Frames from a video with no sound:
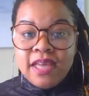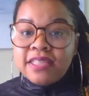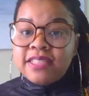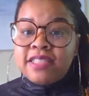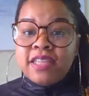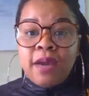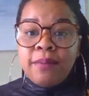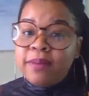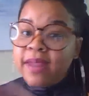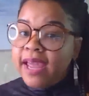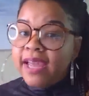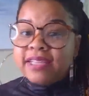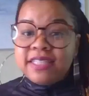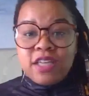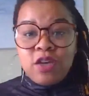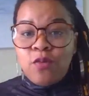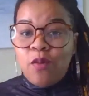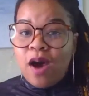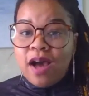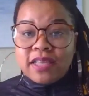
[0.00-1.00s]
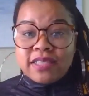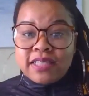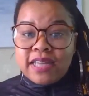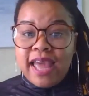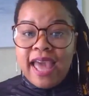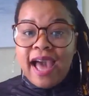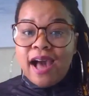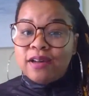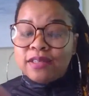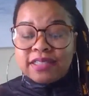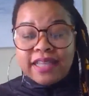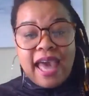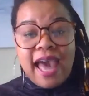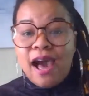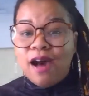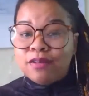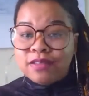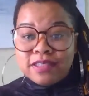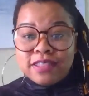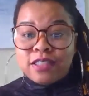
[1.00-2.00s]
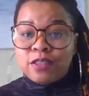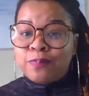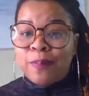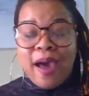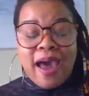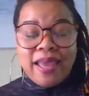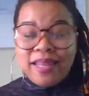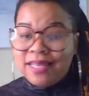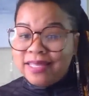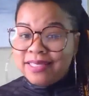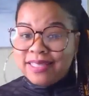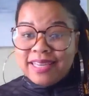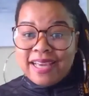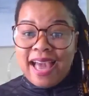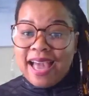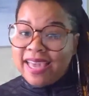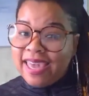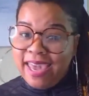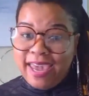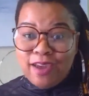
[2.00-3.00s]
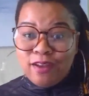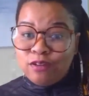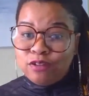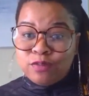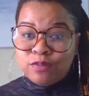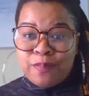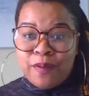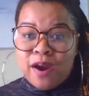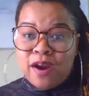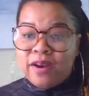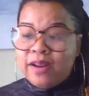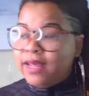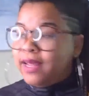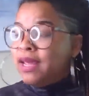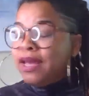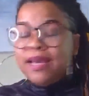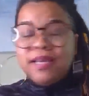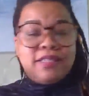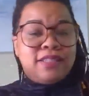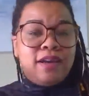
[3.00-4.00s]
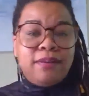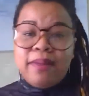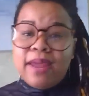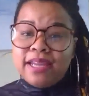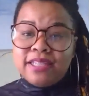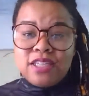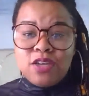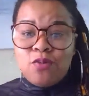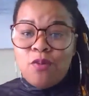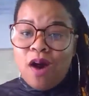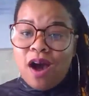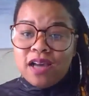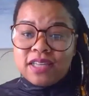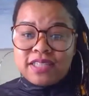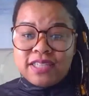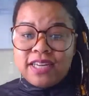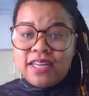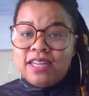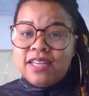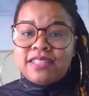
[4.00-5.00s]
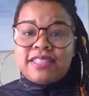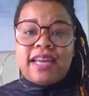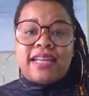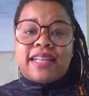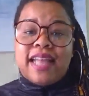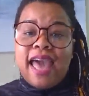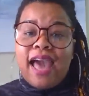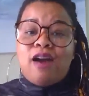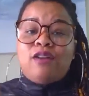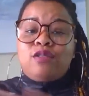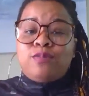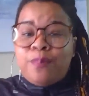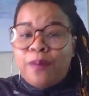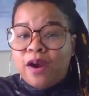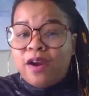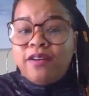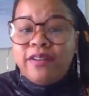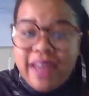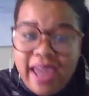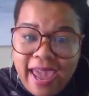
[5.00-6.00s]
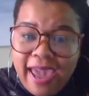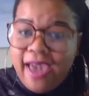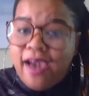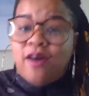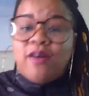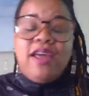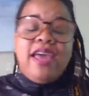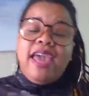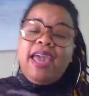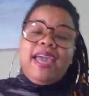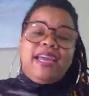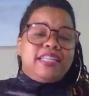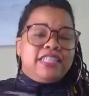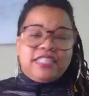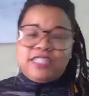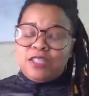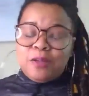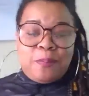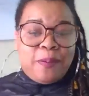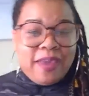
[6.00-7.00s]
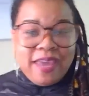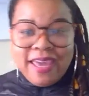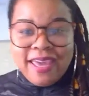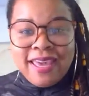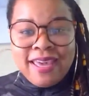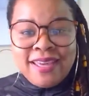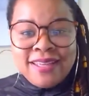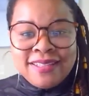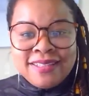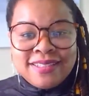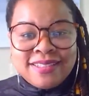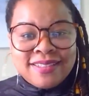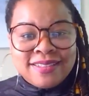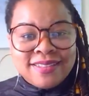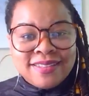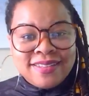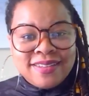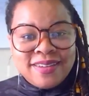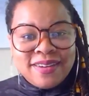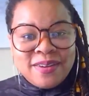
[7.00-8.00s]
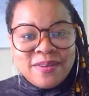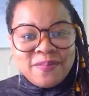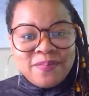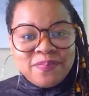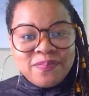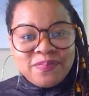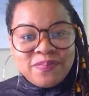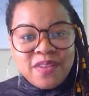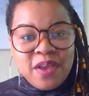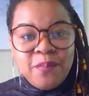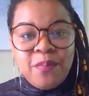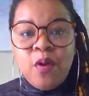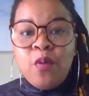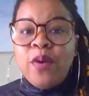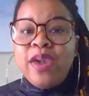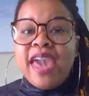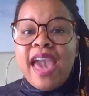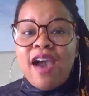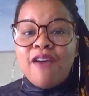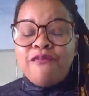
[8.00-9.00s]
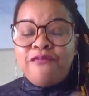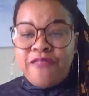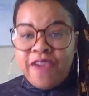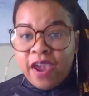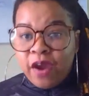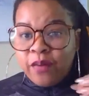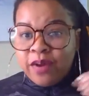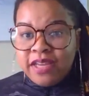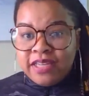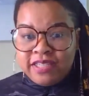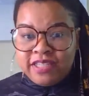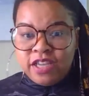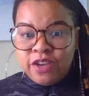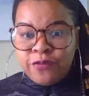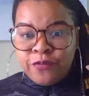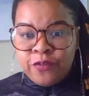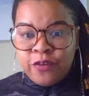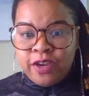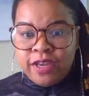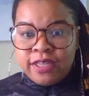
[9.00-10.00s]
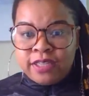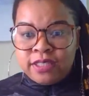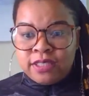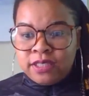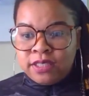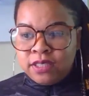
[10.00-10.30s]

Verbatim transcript: some days he walks in the house, the house is spotless and got candles burning. Some days he walks in, it looks like the house burned down. It just depends. But we have very different